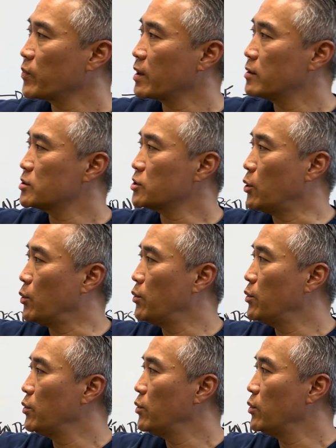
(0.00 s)
So,
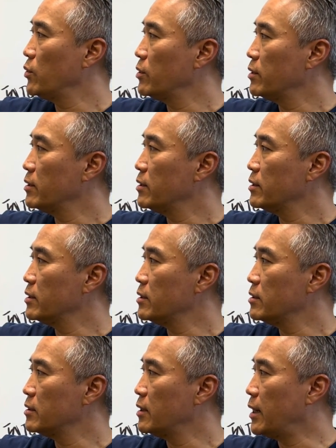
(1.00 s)

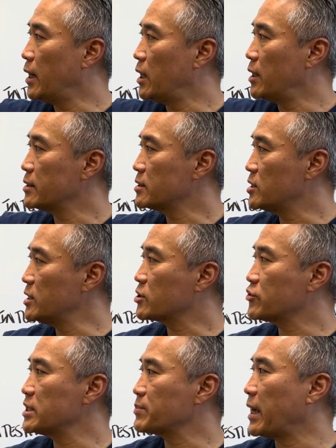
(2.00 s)
uh,
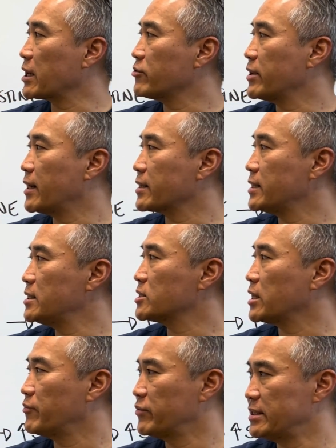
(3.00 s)
decreased pancreatic
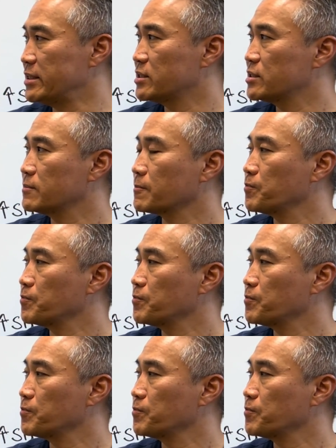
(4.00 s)
enzyme release.